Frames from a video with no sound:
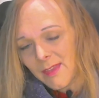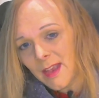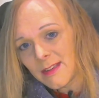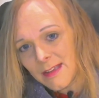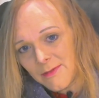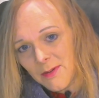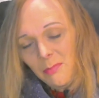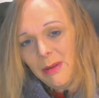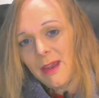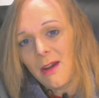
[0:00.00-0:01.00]
It's left a
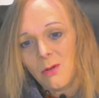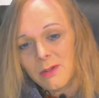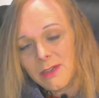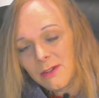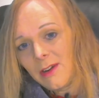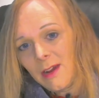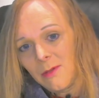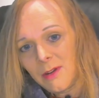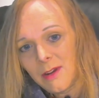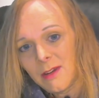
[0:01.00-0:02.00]
big hole in your
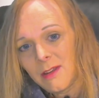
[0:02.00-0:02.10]
network.